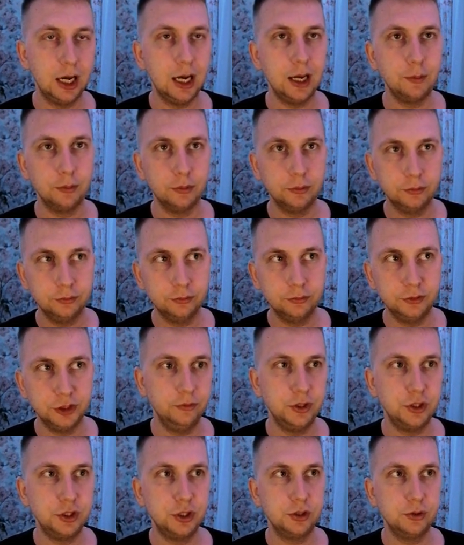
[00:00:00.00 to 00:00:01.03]
time
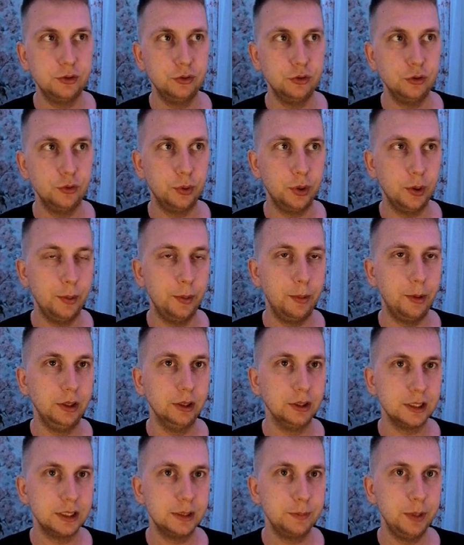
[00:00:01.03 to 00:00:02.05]
which you're
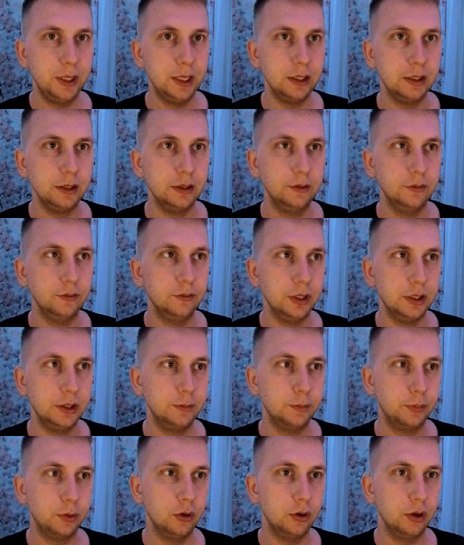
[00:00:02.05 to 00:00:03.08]
probably gonna spend
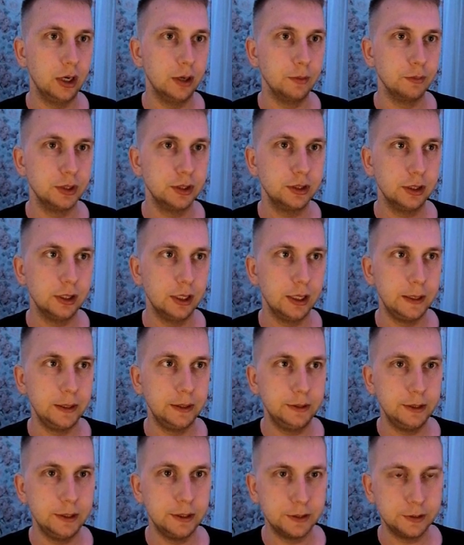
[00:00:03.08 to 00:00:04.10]
with programs
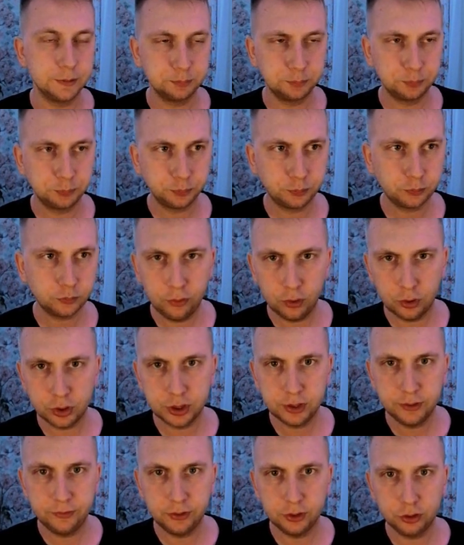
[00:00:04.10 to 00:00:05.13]
like this. Of
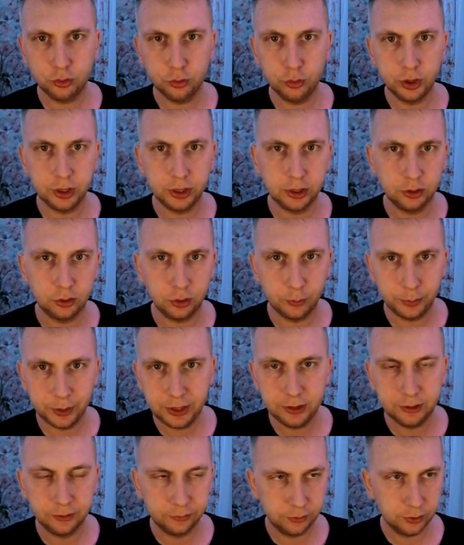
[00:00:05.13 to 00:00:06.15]
course, if you're doing it
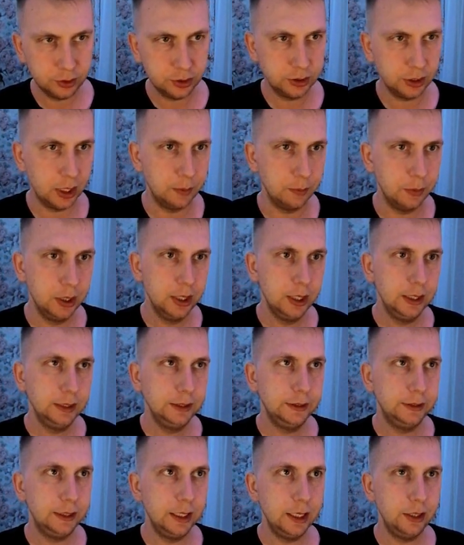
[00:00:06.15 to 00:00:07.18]
completely first time,
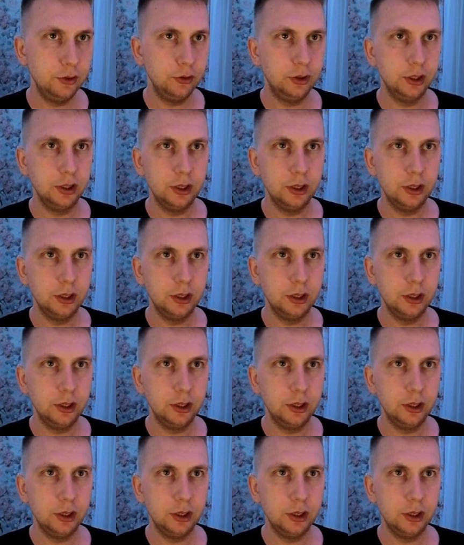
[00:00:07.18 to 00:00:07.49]
then